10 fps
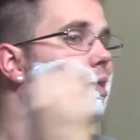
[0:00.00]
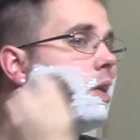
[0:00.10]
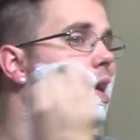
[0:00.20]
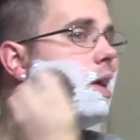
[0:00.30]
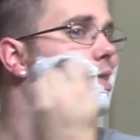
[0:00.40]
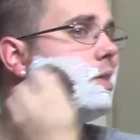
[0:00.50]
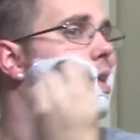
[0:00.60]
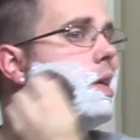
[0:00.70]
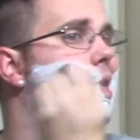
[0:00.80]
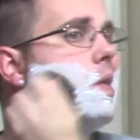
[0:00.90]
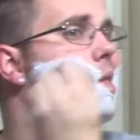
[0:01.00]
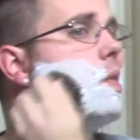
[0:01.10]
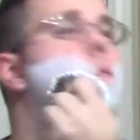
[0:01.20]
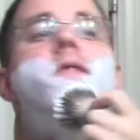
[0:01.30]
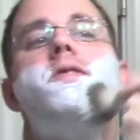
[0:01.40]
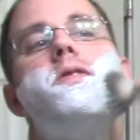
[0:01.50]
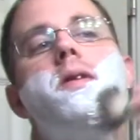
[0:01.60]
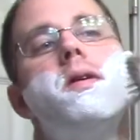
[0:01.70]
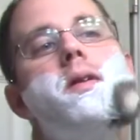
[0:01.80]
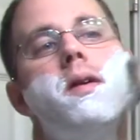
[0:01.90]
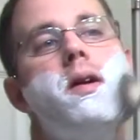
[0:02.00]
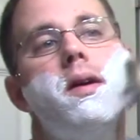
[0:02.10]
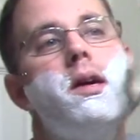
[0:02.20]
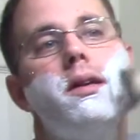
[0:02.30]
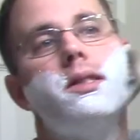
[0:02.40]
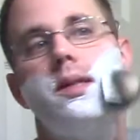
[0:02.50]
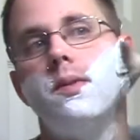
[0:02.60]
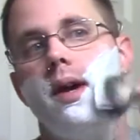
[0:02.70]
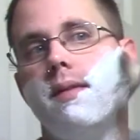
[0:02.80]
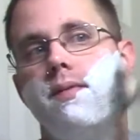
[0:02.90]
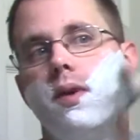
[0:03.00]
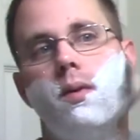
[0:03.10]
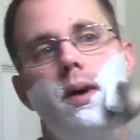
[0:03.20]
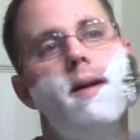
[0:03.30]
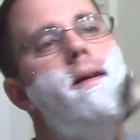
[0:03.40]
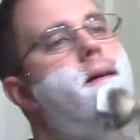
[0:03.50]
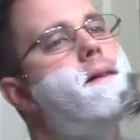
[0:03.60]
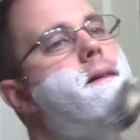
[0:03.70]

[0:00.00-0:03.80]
the last day that we should see rain for a while.